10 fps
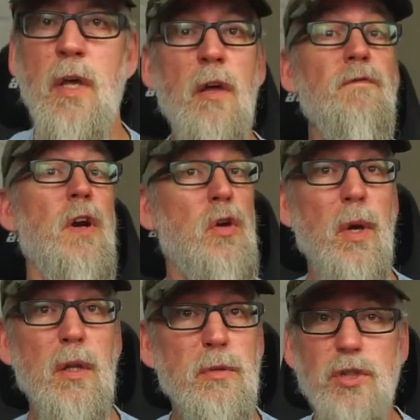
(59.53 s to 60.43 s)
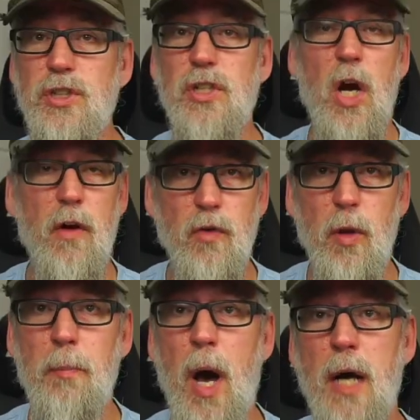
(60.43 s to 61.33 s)
Very quickly, we'll just start off with
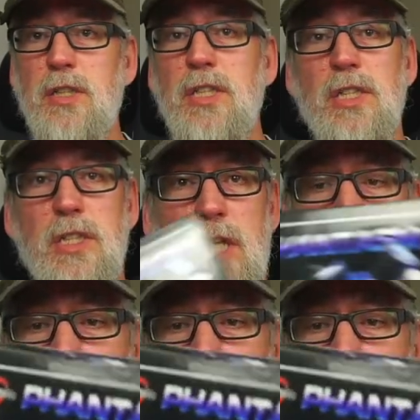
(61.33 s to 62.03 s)
the boxes.